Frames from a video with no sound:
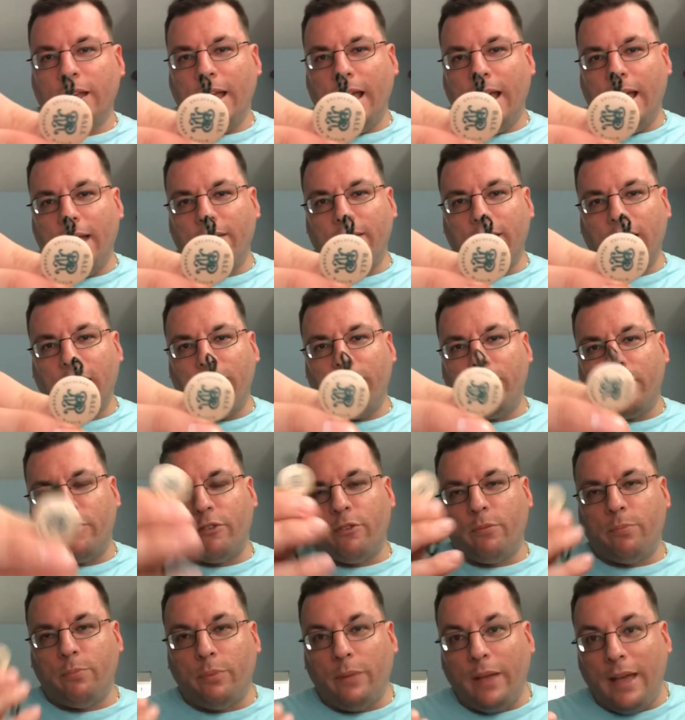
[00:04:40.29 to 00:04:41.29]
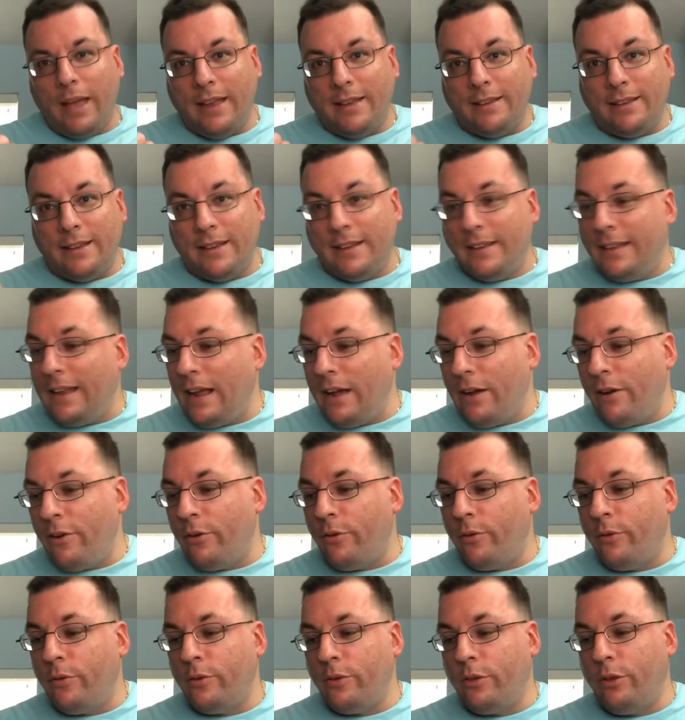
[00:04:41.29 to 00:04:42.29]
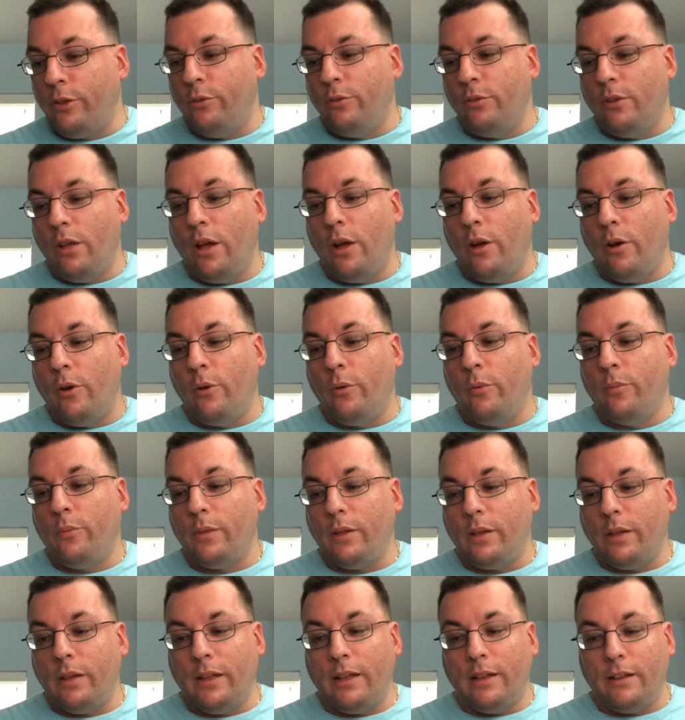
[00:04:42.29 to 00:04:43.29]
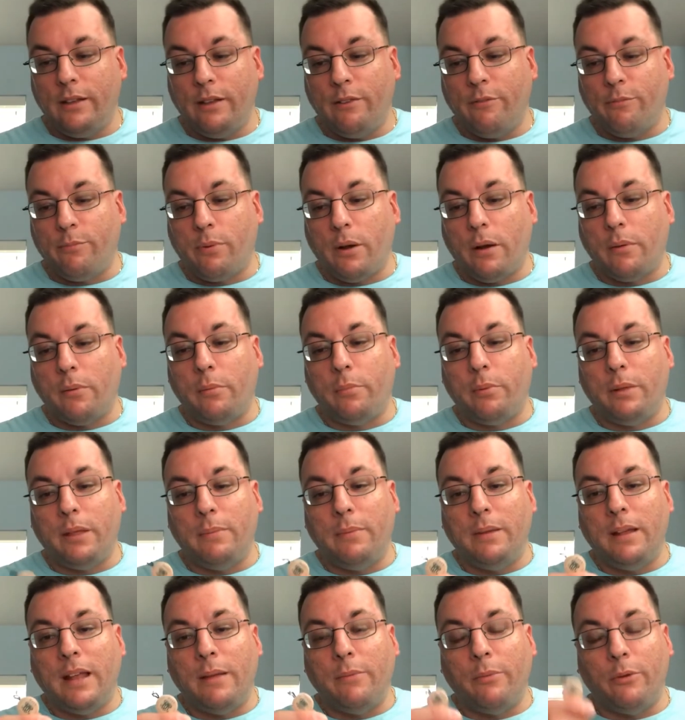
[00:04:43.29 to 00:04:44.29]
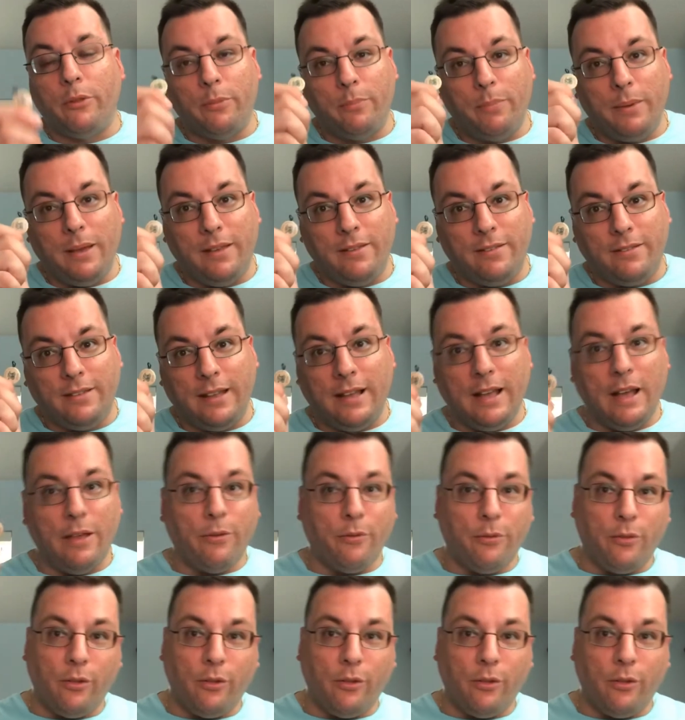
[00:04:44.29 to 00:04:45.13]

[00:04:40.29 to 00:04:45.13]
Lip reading: as I've explained and now you know and have probably been able to piece together,